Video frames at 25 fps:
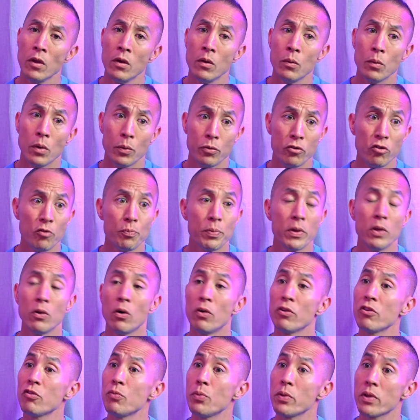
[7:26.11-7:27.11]
Well, we've just been
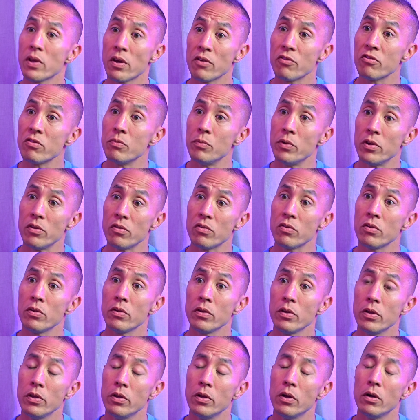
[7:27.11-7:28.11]
honest with customers.
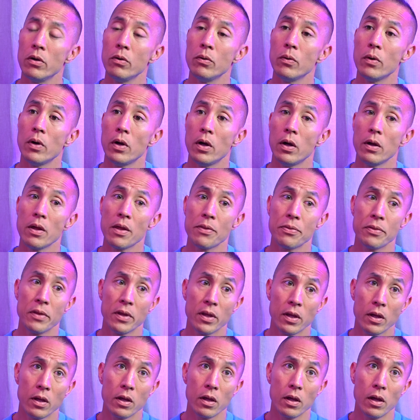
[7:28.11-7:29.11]
I
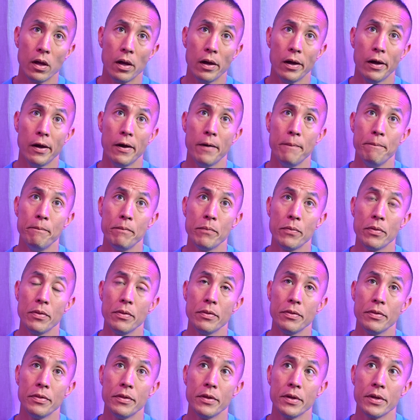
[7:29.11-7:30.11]
think
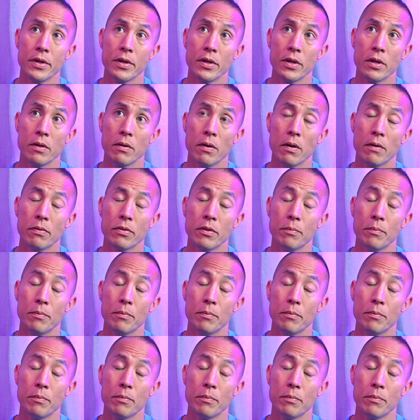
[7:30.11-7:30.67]
the